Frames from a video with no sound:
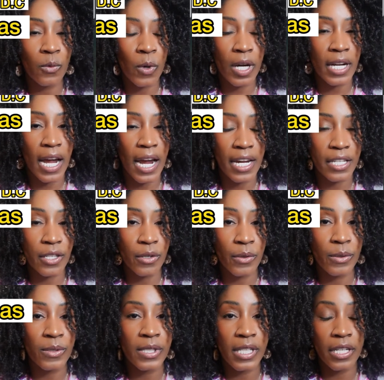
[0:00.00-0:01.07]
one I
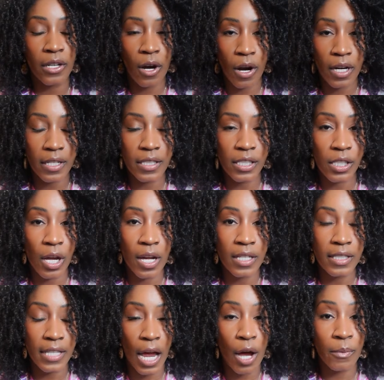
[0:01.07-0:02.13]
used in Arkansas
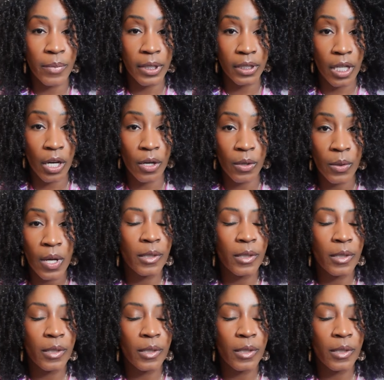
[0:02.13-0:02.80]
down below.